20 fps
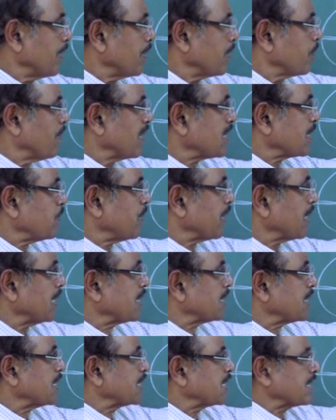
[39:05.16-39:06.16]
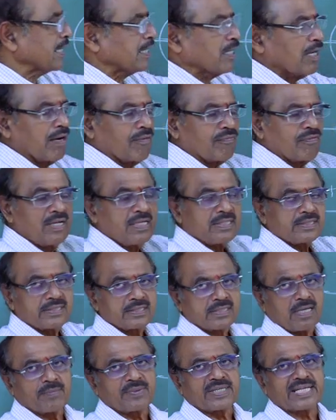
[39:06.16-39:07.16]
It must be consisting of
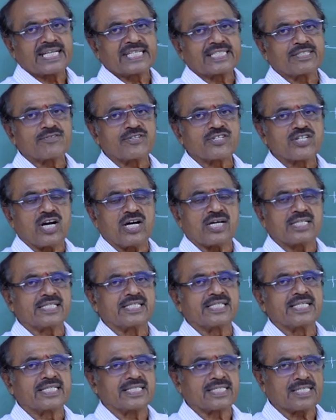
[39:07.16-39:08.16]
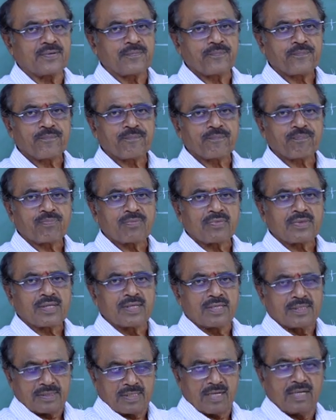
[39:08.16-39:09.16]
some negative charge in it.
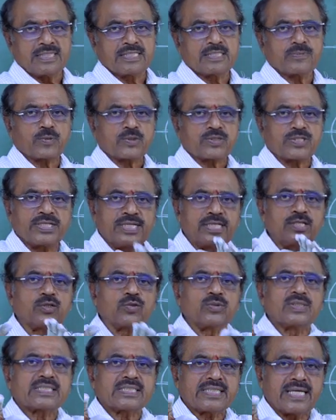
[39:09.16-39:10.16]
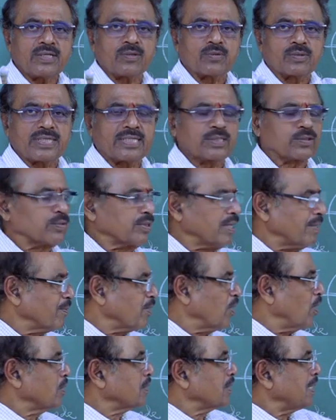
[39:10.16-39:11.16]
It is proceeding towards anode. It could
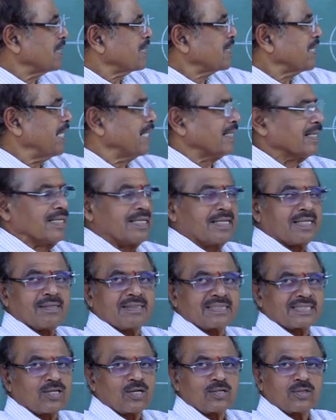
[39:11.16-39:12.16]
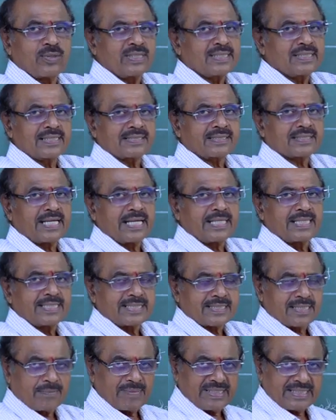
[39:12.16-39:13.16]
have gone that side. It is not going that side. It
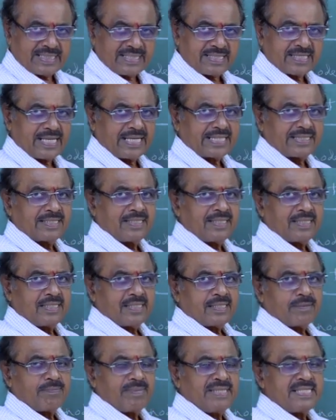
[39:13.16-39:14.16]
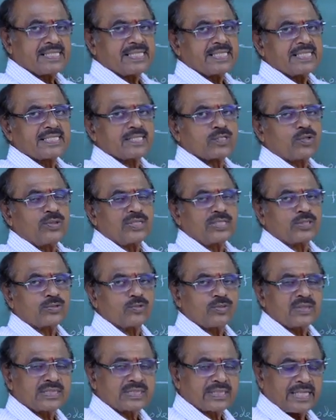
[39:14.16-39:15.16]
is coming this side. Means it is going
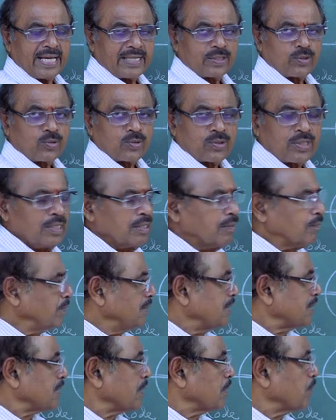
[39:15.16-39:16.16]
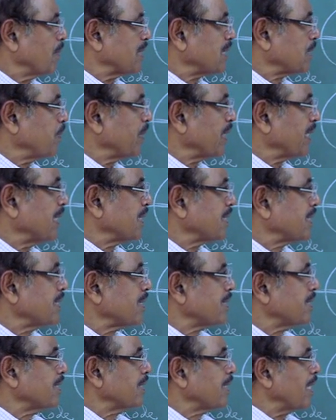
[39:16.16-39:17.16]
towards anode. Means it must be
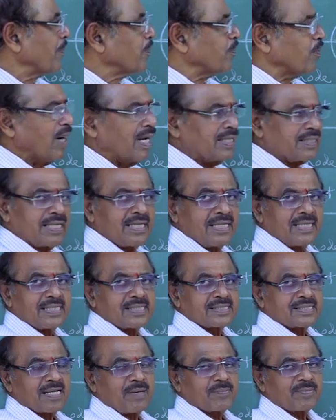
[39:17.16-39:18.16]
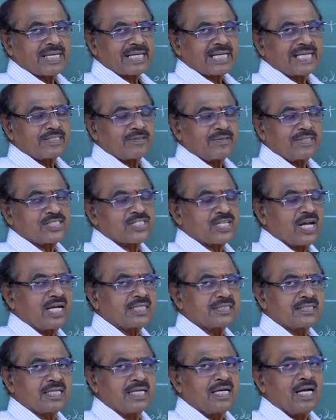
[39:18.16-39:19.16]
consisting of what? Some negatively
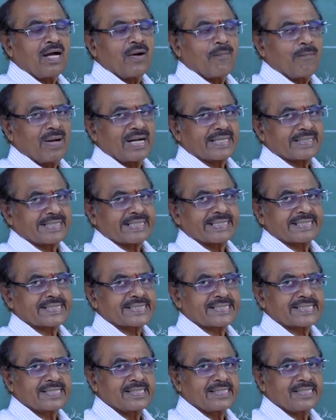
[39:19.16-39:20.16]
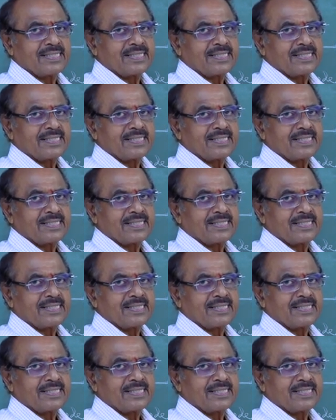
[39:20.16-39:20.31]
charged particles.